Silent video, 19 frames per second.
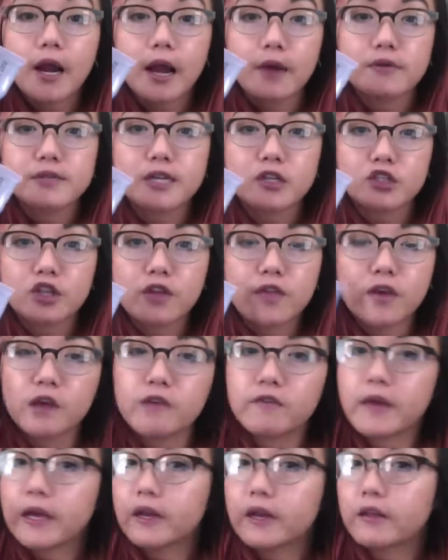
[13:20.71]
I was actually thinking
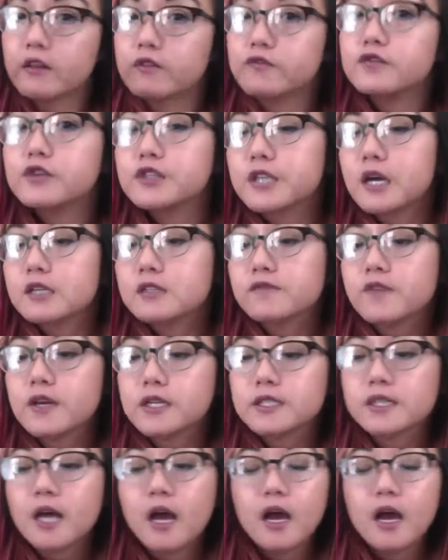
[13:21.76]
of getting the full size of this.